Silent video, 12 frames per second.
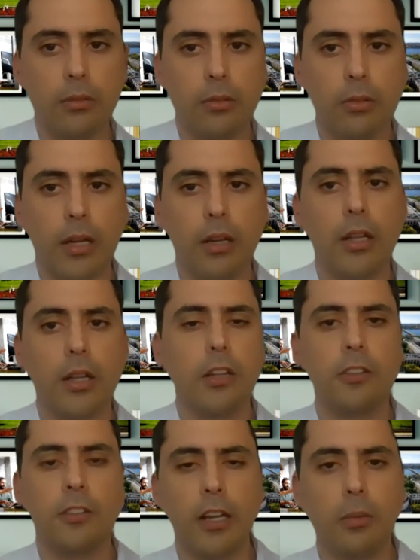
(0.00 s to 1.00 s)
right?
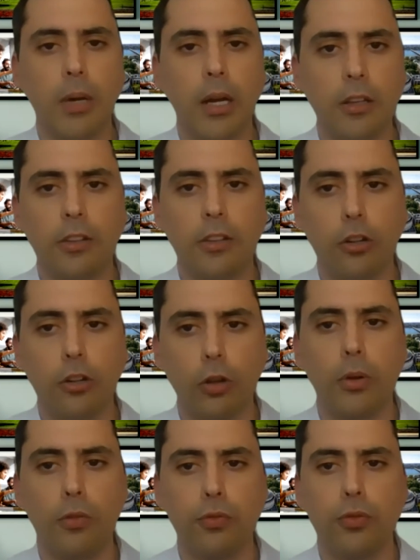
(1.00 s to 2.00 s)
Sigma is a
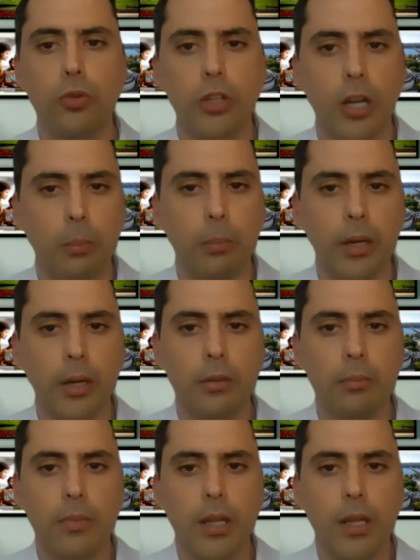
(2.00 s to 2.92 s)
global food company.